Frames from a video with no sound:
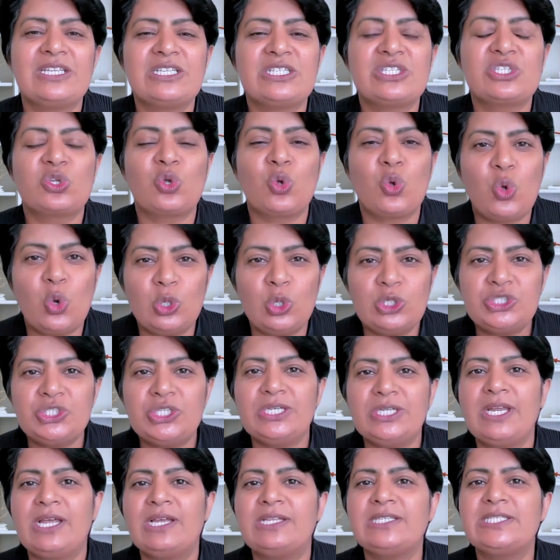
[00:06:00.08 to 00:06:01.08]
this
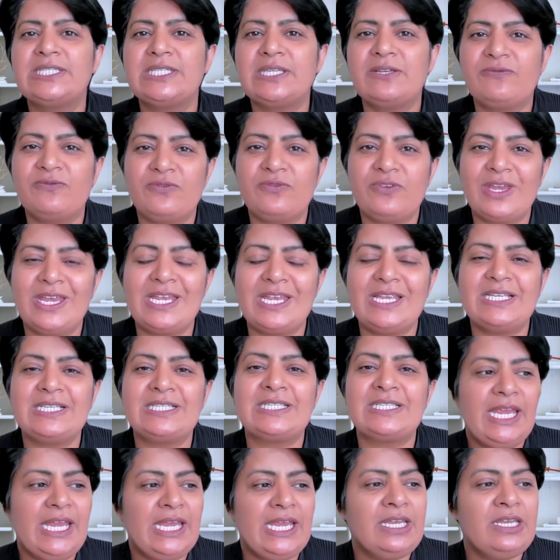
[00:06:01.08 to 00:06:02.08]
question answer
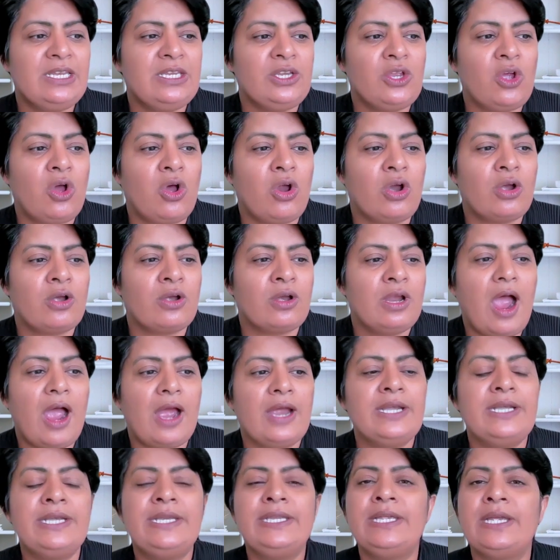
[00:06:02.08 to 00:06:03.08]
phase in your
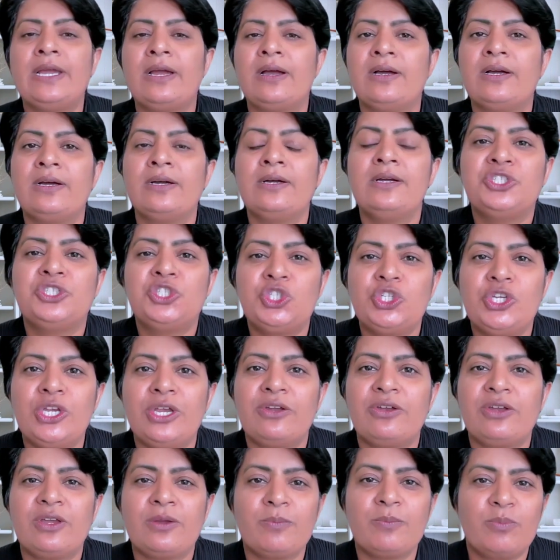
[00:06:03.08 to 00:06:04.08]
idea
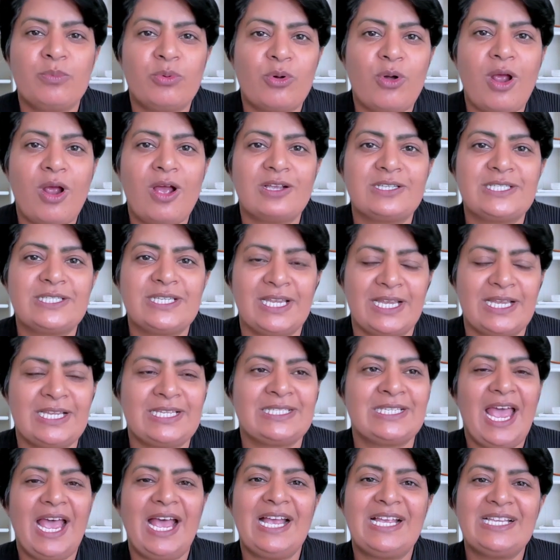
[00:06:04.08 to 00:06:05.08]
sharing
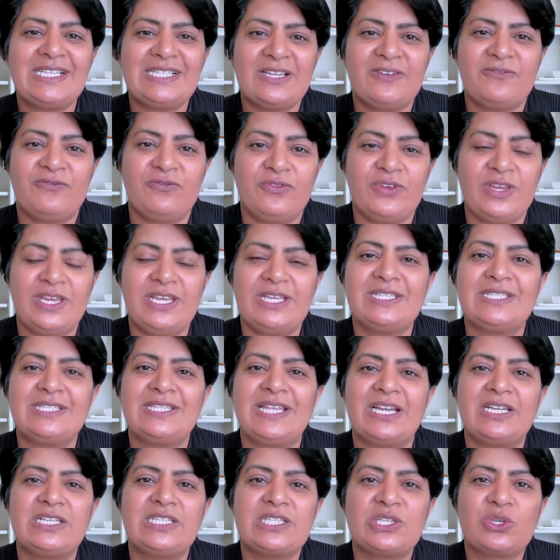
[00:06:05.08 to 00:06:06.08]
process as a phase
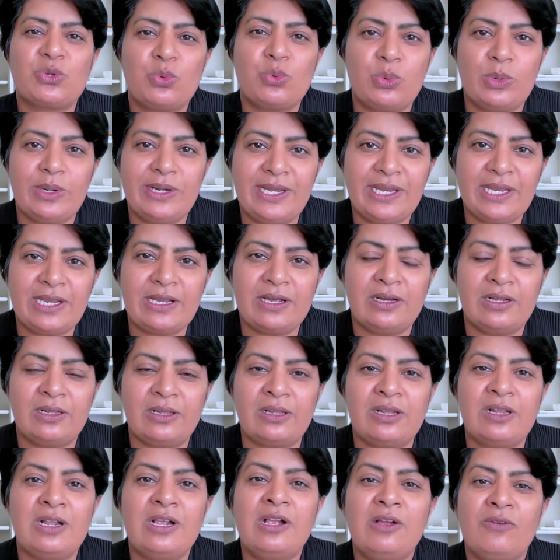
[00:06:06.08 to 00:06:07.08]
that's
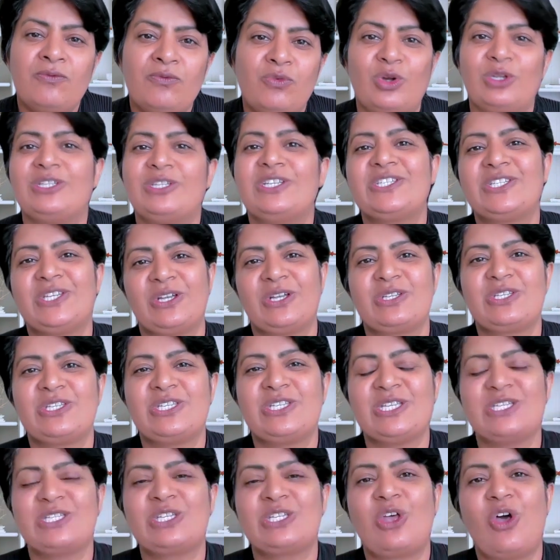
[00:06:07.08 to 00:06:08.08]
critical for the
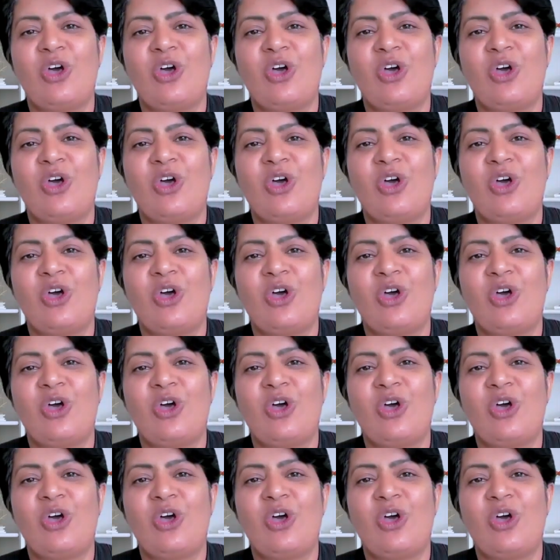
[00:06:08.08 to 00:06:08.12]
success